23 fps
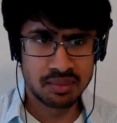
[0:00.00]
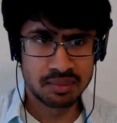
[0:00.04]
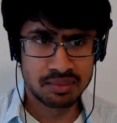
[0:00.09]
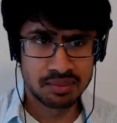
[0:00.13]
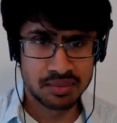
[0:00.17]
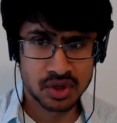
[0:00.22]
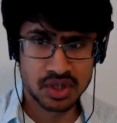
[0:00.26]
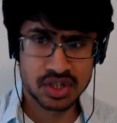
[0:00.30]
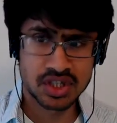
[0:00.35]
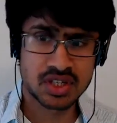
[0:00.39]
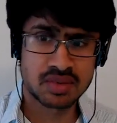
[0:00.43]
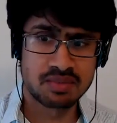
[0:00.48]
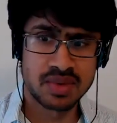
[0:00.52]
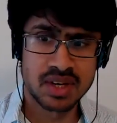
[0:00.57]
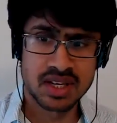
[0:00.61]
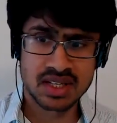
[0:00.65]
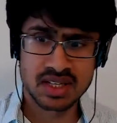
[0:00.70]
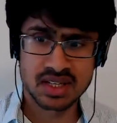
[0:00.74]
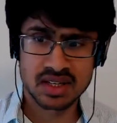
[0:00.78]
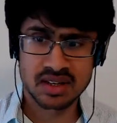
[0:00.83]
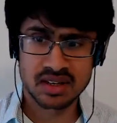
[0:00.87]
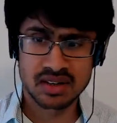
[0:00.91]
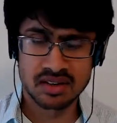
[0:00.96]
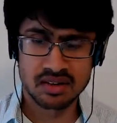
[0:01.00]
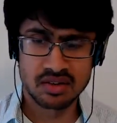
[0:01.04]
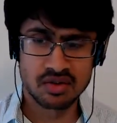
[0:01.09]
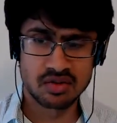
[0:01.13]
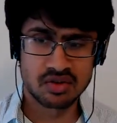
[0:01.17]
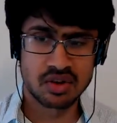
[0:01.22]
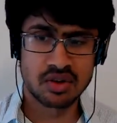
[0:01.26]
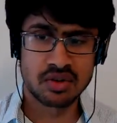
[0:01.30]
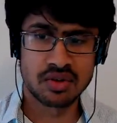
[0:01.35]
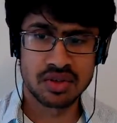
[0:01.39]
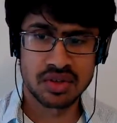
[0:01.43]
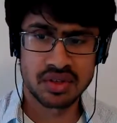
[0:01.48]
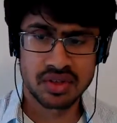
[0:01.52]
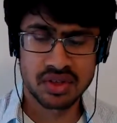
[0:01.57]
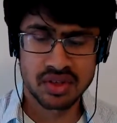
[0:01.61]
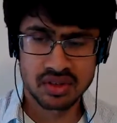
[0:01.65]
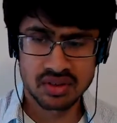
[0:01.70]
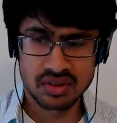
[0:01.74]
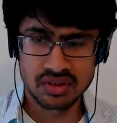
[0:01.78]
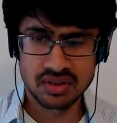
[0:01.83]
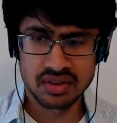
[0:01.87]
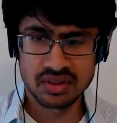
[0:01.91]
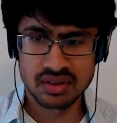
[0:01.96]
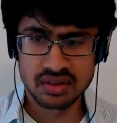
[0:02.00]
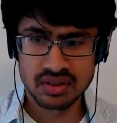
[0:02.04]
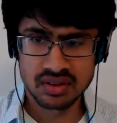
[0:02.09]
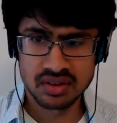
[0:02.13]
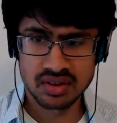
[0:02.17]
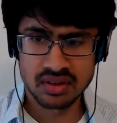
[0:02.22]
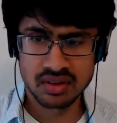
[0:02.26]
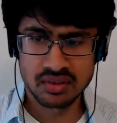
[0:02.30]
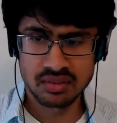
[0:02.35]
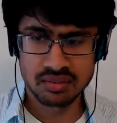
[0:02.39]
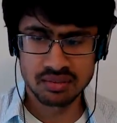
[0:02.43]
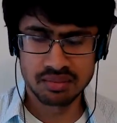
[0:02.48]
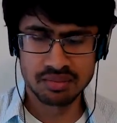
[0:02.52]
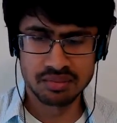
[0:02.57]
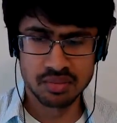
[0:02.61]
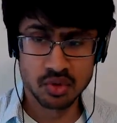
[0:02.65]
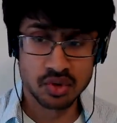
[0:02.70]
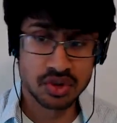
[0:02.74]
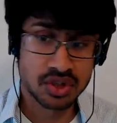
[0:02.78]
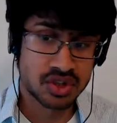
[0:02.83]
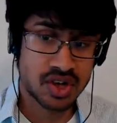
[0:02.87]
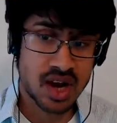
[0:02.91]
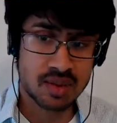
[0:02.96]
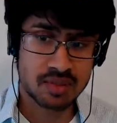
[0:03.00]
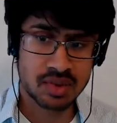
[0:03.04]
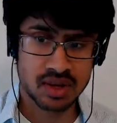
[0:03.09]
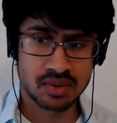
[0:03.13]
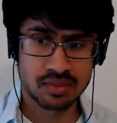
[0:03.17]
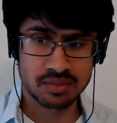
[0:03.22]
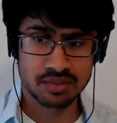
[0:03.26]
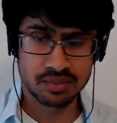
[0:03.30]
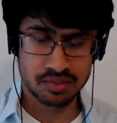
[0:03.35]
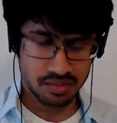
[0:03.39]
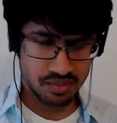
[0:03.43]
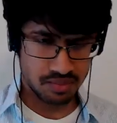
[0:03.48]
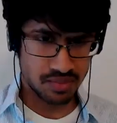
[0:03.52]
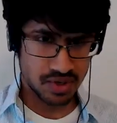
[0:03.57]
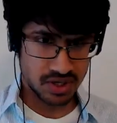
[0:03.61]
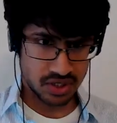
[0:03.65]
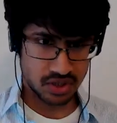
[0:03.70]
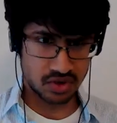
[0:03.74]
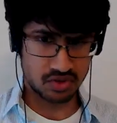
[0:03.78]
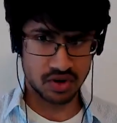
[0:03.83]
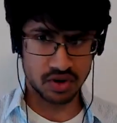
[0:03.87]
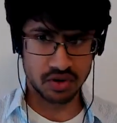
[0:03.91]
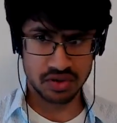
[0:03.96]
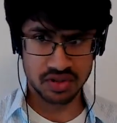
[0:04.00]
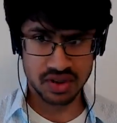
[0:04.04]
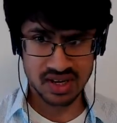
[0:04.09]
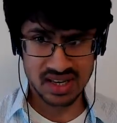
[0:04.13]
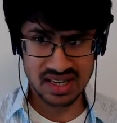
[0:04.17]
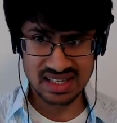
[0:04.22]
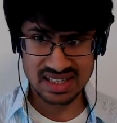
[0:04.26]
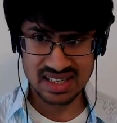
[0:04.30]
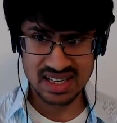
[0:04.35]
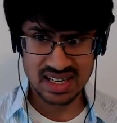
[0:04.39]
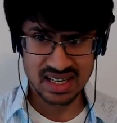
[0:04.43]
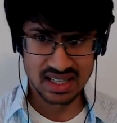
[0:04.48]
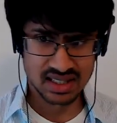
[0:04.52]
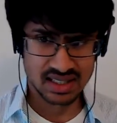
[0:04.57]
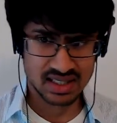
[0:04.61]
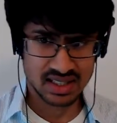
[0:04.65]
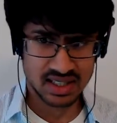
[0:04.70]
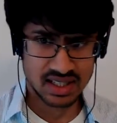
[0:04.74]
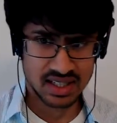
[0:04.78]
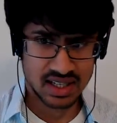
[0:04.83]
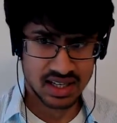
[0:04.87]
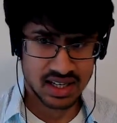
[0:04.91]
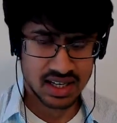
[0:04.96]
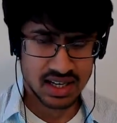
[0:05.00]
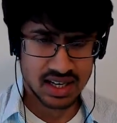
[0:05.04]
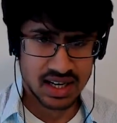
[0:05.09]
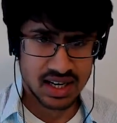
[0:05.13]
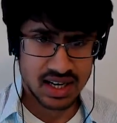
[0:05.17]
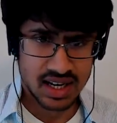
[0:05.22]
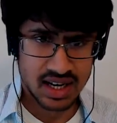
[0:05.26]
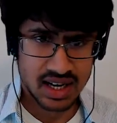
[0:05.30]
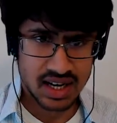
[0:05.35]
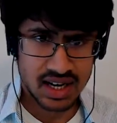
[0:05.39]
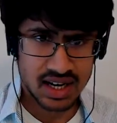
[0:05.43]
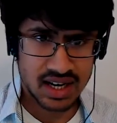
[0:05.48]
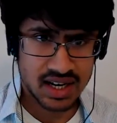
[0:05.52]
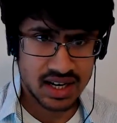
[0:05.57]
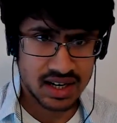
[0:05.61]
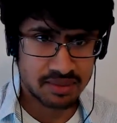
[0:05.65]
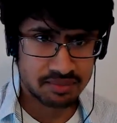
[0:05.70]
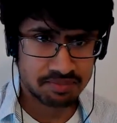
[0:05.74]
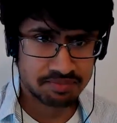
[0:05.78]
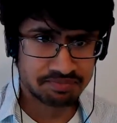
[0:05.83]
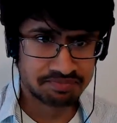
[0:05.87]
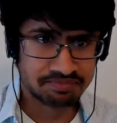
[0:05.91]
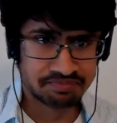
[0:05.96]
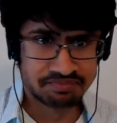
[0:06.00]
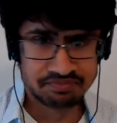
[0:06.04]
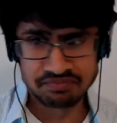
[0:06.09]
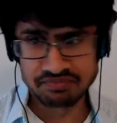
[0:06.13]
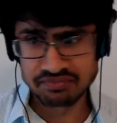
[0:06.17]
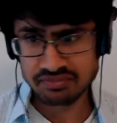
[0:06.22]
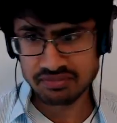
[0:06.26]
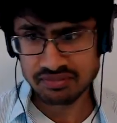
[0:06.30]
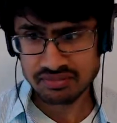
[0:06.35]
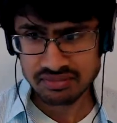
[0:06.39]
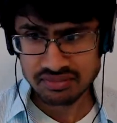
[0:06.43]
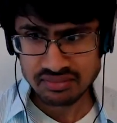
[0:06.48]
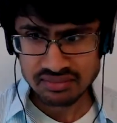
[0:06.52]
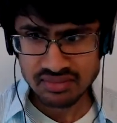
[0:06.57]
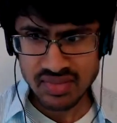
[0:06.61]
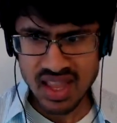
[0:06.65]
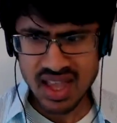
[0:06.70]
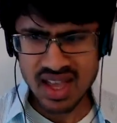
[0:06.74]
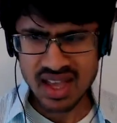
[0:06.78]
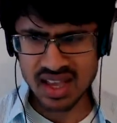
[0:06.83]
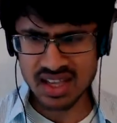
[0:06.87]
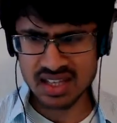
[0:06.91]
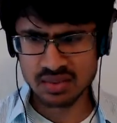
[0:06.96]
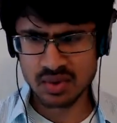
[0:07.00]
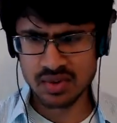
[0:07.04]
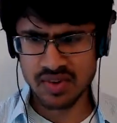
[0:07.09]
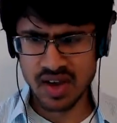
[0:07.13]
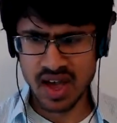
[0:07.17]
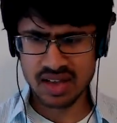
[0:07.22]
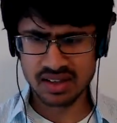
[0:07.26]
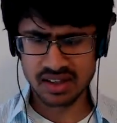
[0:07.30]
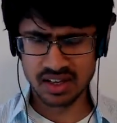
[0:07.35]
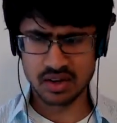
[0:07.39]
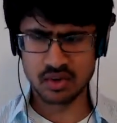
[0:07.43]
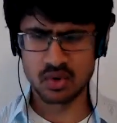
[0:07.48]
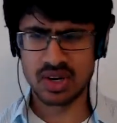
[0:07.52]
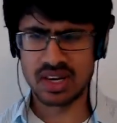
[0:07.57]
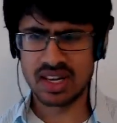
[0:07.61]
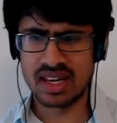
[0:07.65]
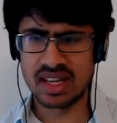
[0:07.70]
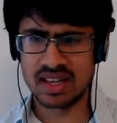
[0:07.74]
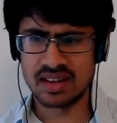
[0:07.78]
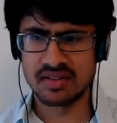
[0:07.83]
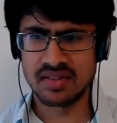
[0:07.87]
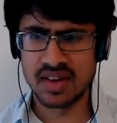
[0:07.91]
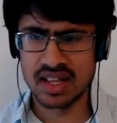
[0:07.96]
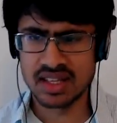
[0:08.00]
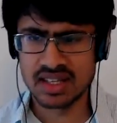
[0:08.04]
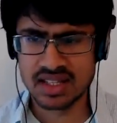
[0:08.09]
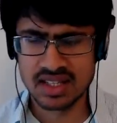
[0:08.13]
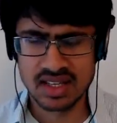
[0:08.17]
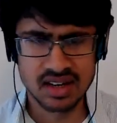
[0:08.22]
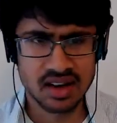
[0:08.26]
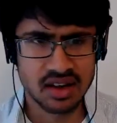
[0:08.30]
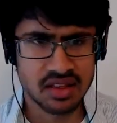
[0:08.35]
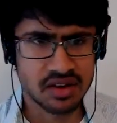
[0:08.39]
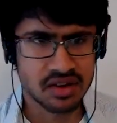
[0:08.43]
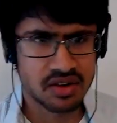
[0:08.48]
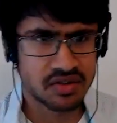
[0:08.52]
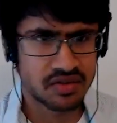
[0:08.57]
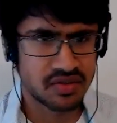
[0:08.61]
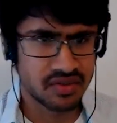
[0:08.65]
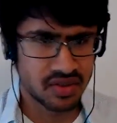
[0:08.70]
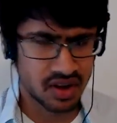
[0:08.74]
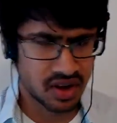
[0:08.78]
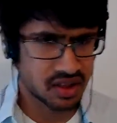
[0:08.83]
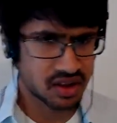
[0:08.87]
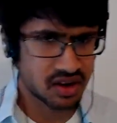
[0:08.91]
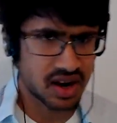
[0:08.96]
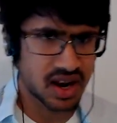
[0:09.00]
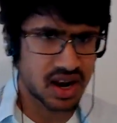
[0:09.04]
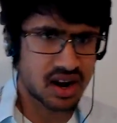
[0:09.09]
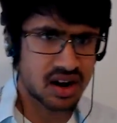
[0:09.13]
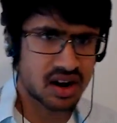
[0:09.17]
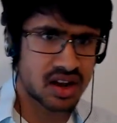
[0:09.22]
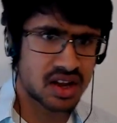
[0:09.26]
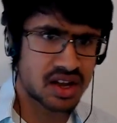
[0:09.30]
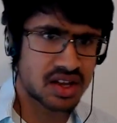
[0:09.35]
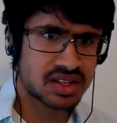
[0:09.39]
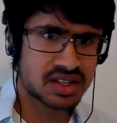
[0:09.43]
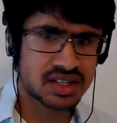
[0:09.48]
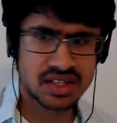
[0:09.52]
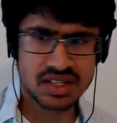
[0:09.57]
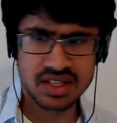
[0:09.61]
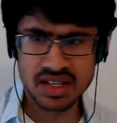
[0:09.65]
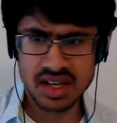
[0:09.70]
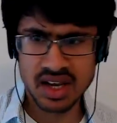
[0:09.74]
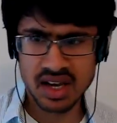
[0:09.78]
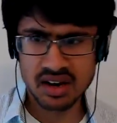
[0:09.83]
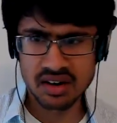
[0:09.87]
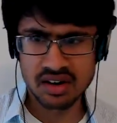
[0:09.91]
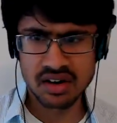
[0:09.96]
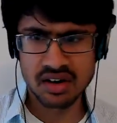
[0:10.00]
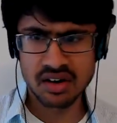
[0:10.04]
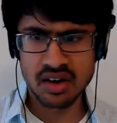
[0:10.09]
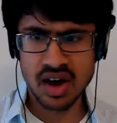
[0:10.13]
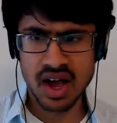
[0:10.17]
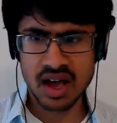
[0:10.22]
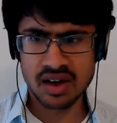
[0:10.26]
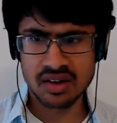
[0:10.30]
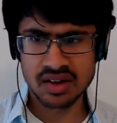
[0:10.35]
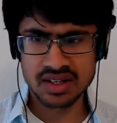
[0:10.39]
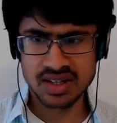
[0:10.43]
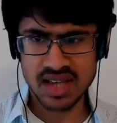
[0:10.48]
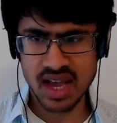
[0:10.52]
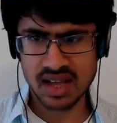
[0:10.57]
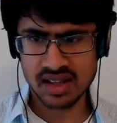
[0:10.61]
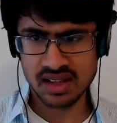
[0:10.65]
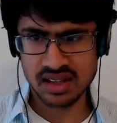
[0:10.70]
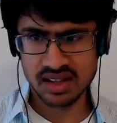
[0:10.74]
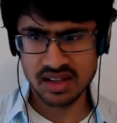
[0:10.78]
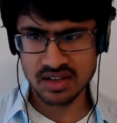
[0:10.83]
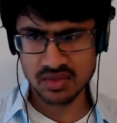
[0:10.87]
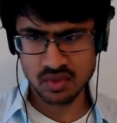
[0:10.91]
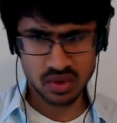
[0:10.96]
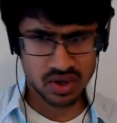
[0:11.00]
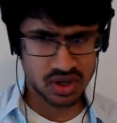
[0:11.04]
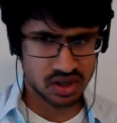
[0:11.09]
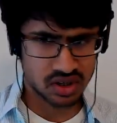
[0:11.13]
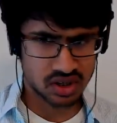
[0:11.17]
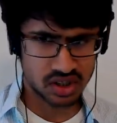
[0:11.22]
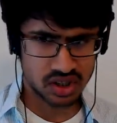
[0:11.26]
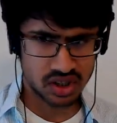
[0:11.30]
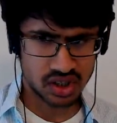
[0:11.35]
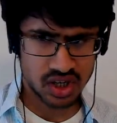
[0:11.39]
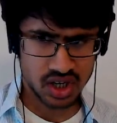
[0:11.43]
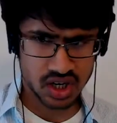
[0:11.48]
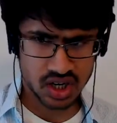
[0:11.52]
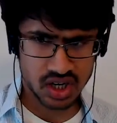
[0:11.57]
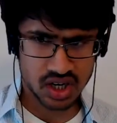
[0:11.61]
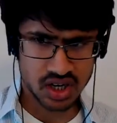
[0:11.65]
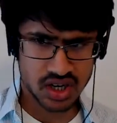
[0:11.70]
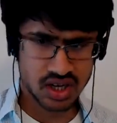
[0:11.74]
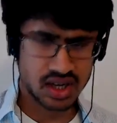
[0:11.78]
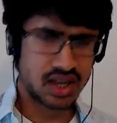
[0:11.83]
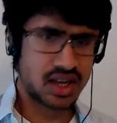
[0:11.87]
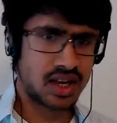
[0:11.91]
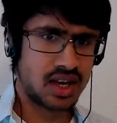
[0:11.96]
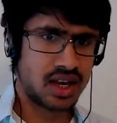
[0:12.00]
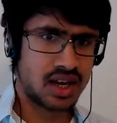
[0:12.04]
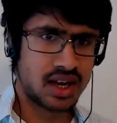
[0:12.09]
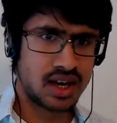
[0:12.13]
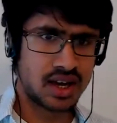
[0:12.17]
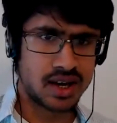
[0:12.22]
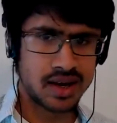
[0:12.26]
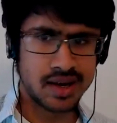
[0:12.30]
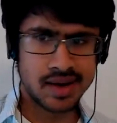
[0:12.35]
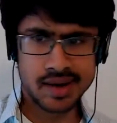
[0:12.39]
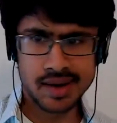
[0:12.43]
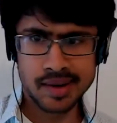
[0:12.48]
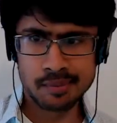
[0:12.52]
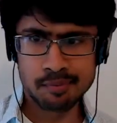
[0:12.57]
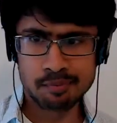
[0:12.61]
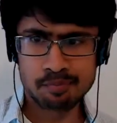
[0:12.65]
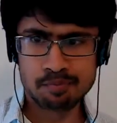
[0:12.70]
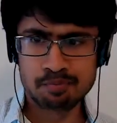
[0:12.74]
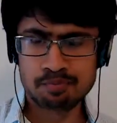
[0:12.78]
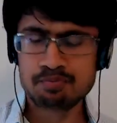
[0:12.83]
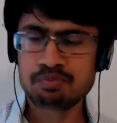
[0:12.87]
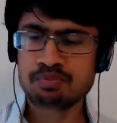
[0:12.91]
push Bisq growth, bootstrapping Bisq growth in India. I guess we've had liquidity events in other areas. I don't know how exactly this one could look. If